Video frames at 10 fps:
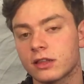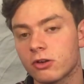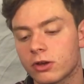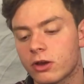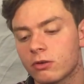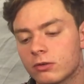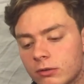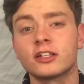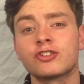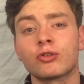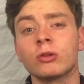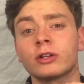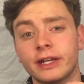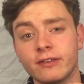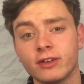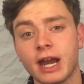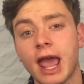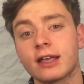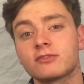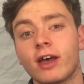logo, the controller even has